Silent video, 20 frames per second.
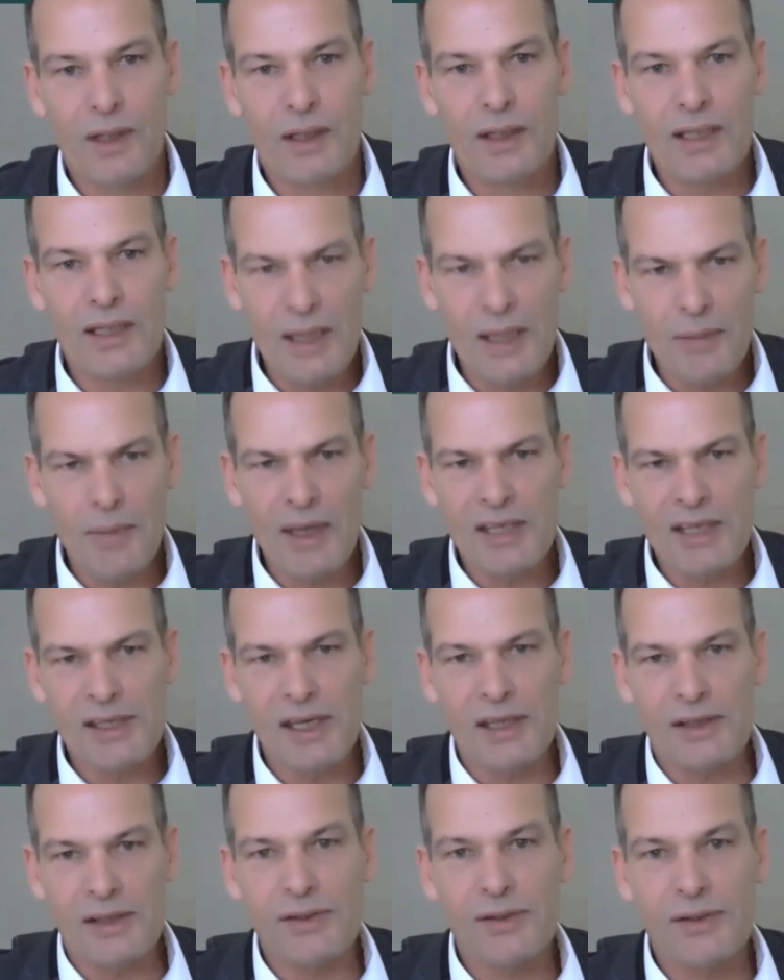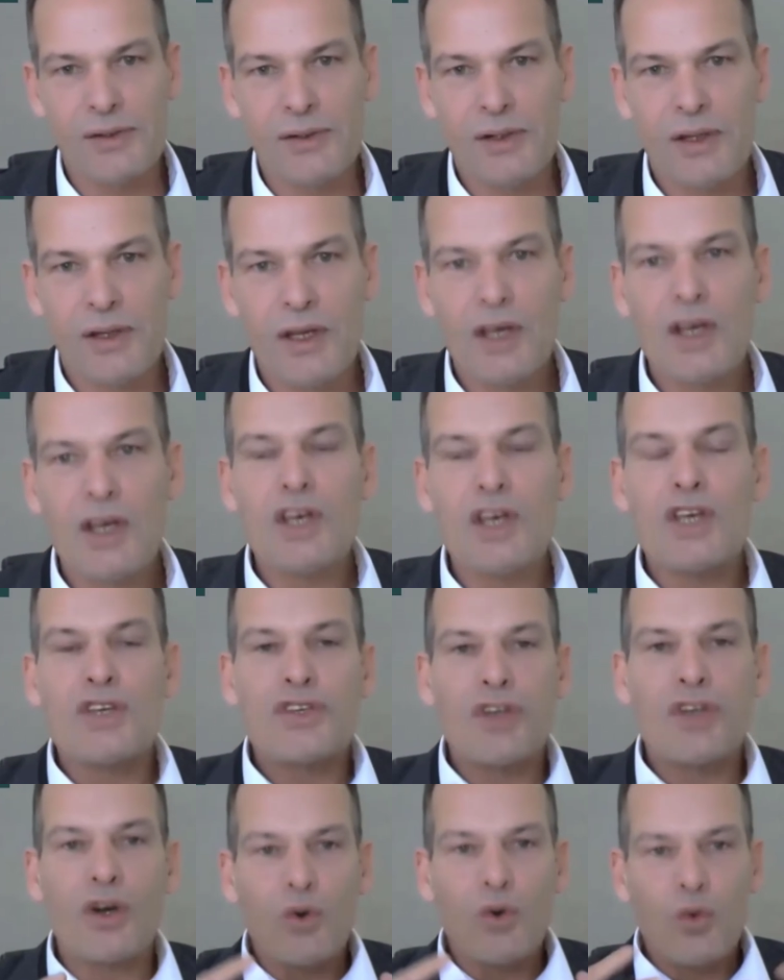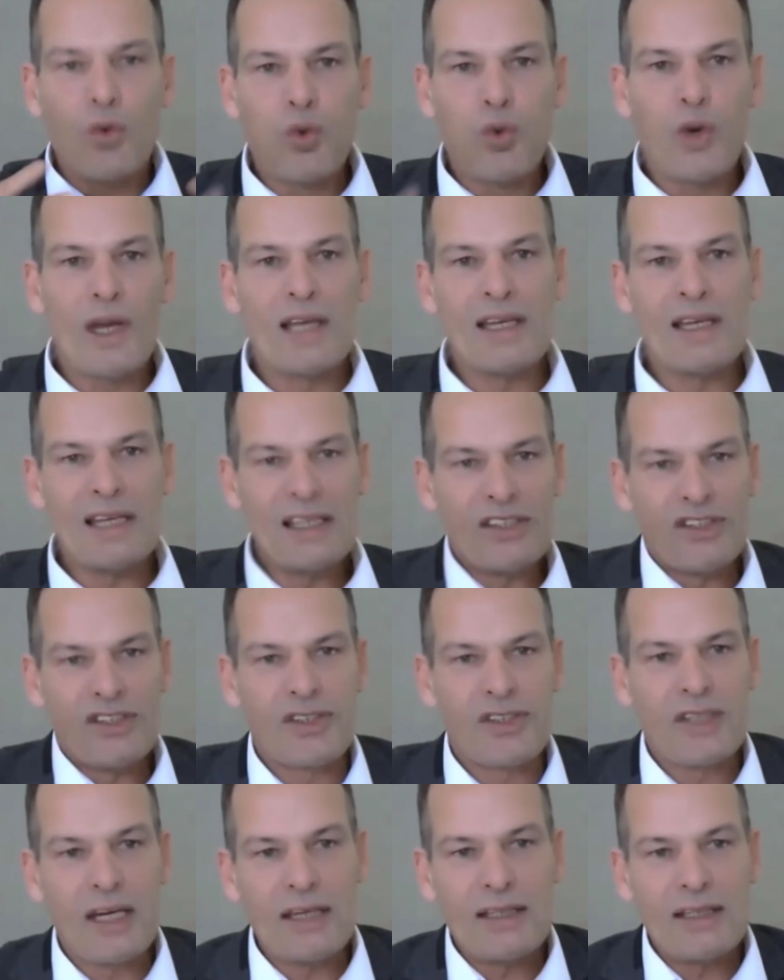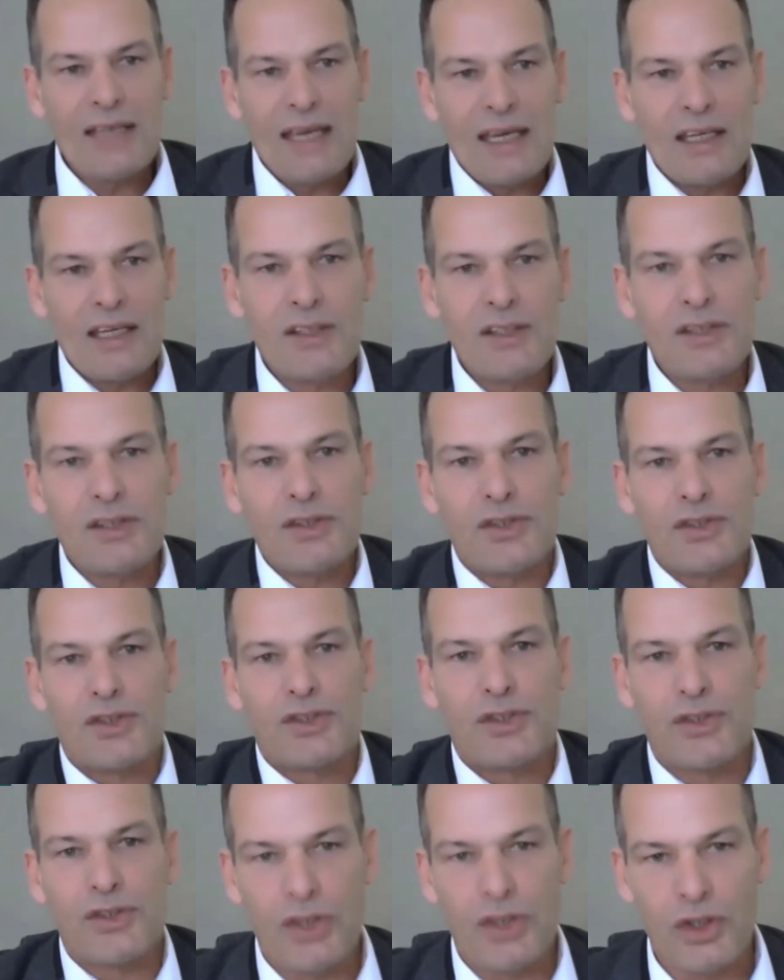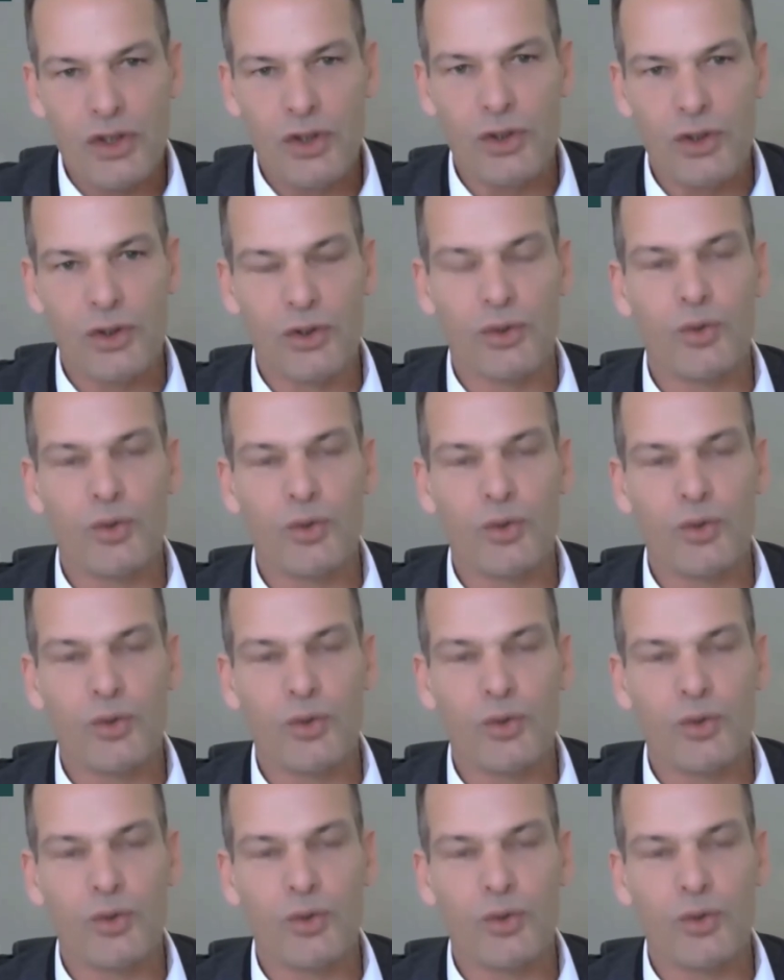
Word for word: Does that make sense? So when a state enters you,